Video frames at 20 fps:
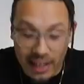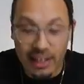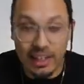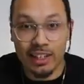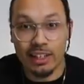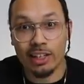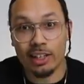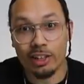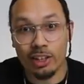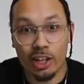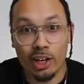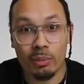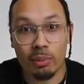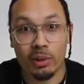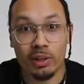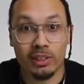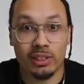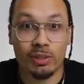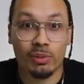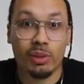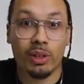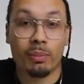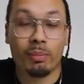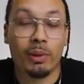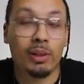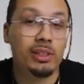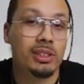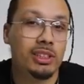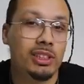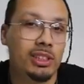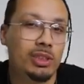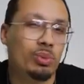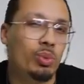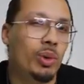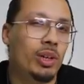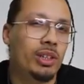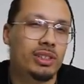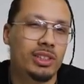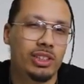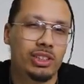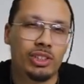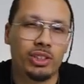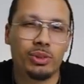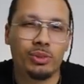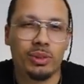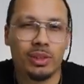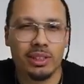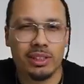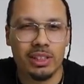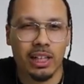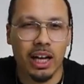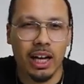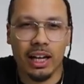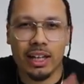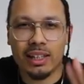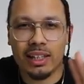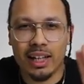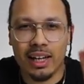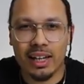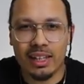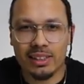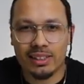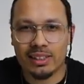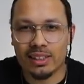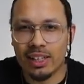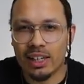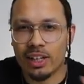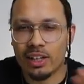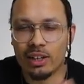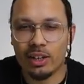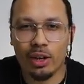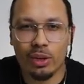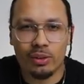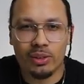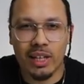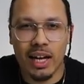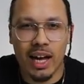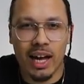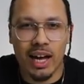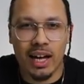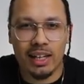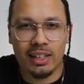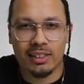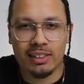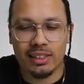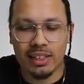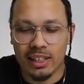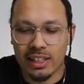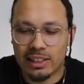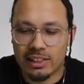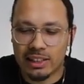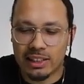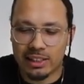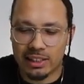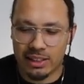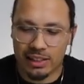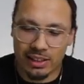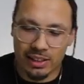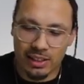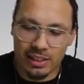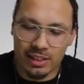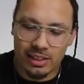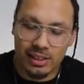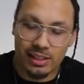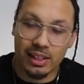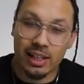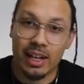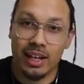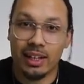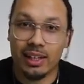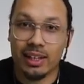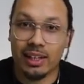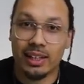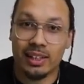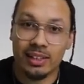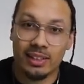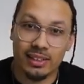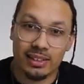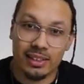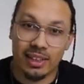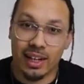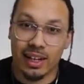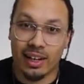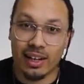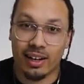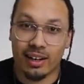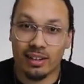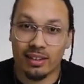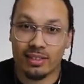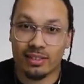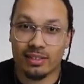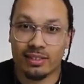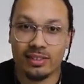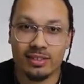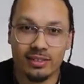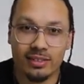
And then the third person, where the person just wears their shoe where it's unlaced, no ties, just slide in, slide out.